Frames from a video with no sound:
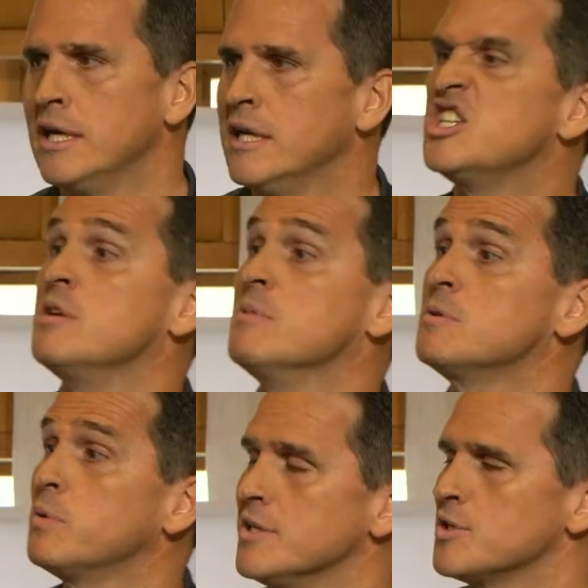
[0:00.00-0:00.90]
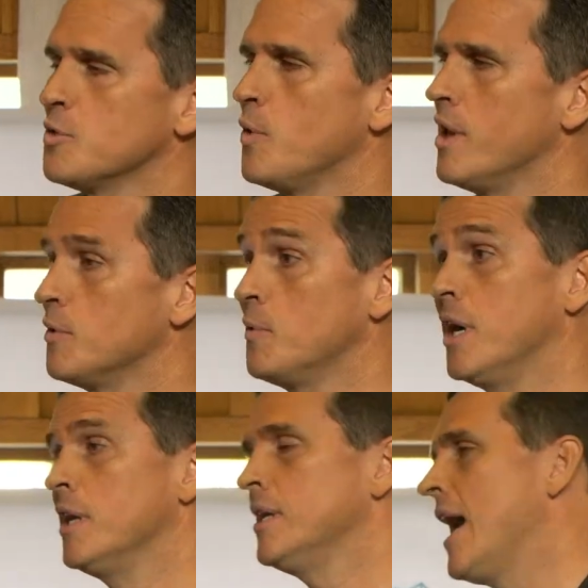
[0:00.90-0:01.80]
She misplaced her wallet.
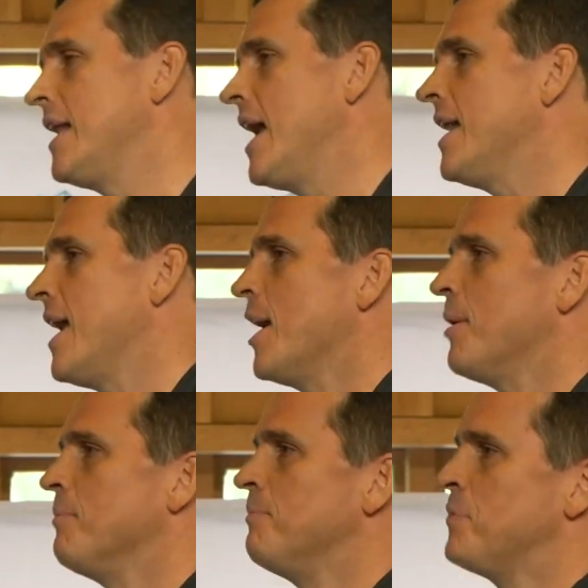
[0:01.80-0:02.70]
Well, at 8 a.m.,